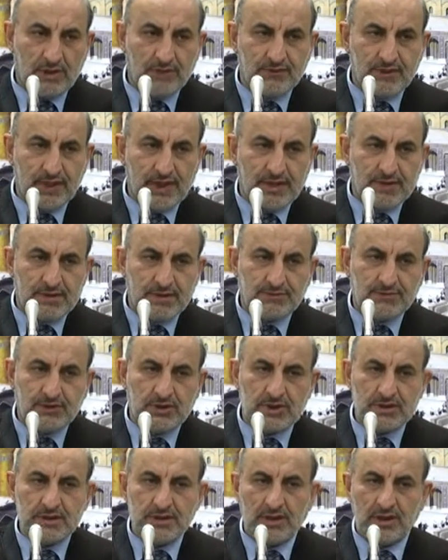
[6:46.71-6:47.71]
of the
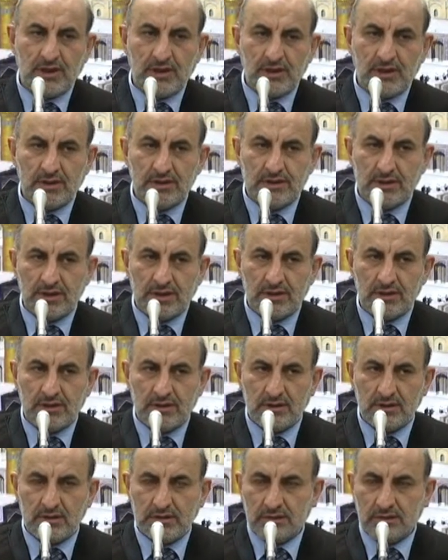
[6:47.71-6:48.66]
exceptions here, he said,